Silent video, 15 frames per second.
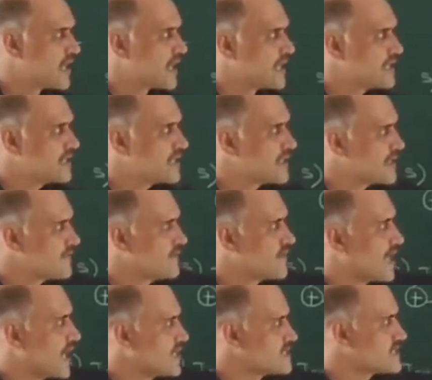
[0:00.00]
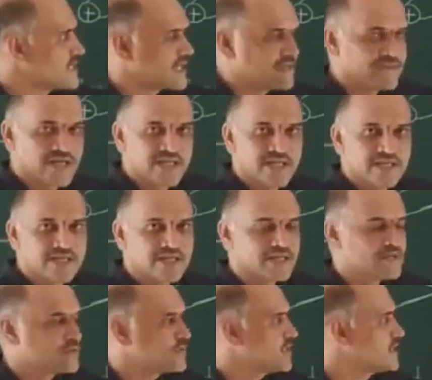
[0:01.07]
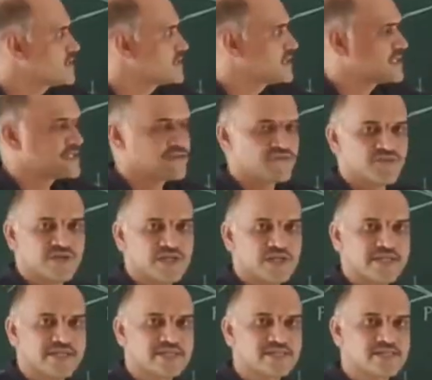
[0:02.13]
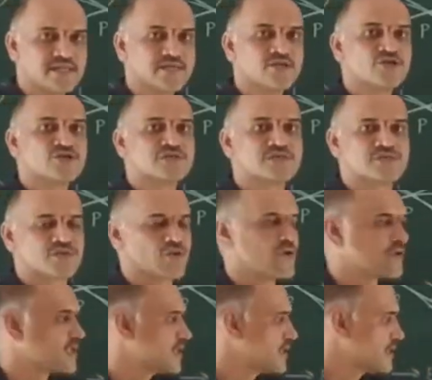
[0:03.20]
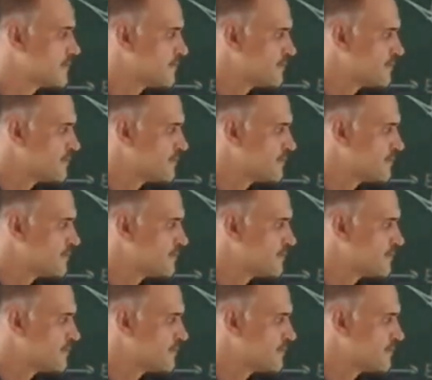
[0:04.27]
And if lines are very near to each other, field is stronger.